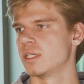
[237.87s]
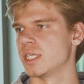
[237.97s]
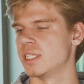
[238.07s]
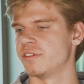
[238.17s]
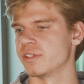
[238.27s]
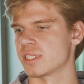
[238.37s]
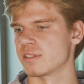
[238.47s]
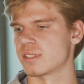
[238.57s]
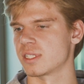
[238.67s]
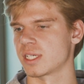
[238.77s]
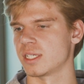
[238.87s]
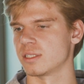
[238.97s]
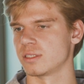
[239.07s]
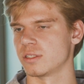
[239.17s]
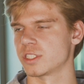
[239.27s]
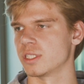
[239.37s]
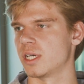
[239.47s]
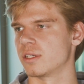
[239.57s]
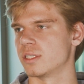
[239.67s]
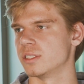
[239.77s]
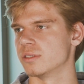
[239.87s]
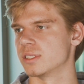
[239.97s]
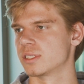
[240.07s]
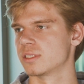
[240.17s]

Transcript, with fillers: get defenses to kind of, you know, chill out on you is